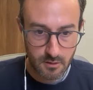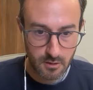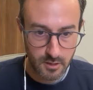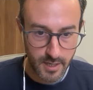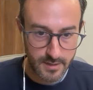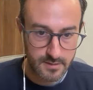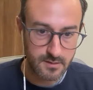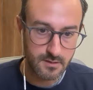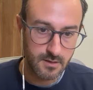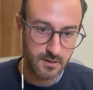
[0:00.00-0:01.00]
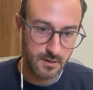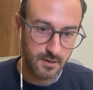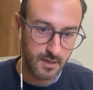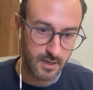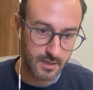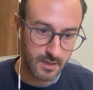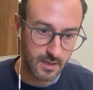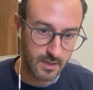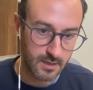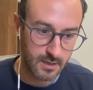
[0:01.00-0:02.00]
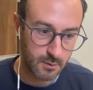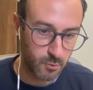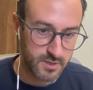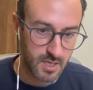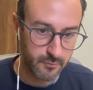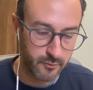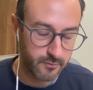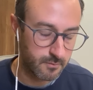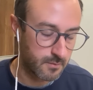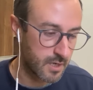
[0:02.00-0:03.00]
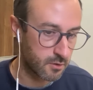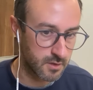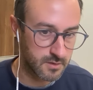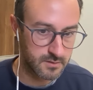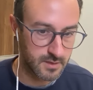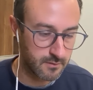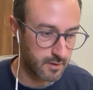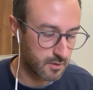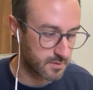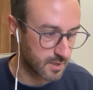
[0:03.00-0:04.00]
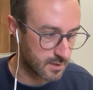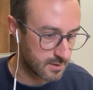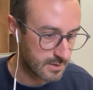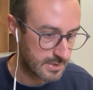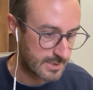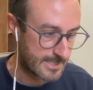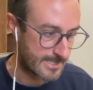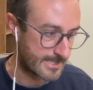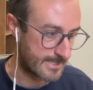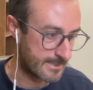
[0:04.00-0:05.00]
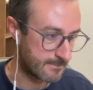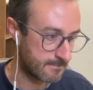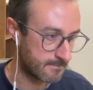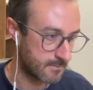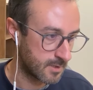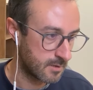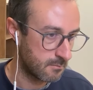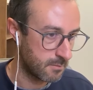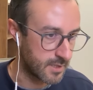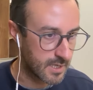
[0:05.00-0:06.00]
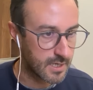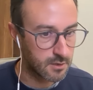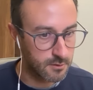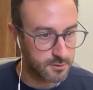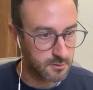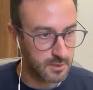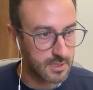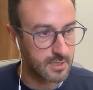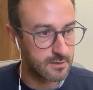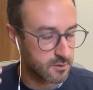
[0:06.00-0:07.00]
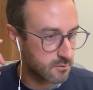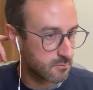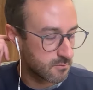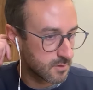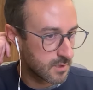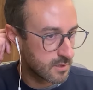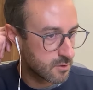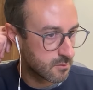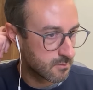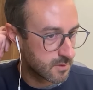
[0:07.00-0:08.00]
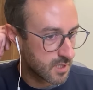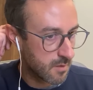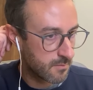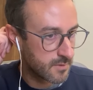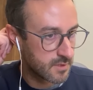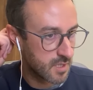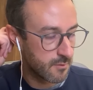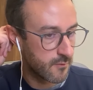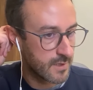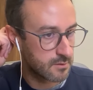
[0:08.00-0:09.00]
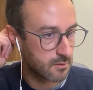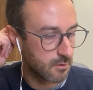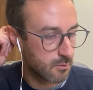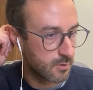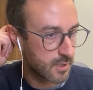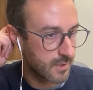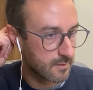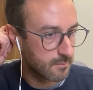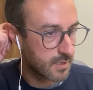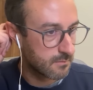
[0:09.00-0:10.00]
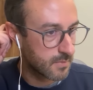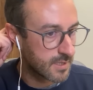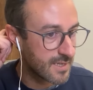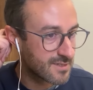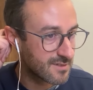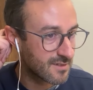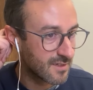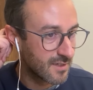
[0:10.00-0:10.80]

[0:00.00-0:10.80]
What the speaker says: colonized, and what type of microorganisms it develops there. Um, but that can also leak into some effects on the lower gut. But that's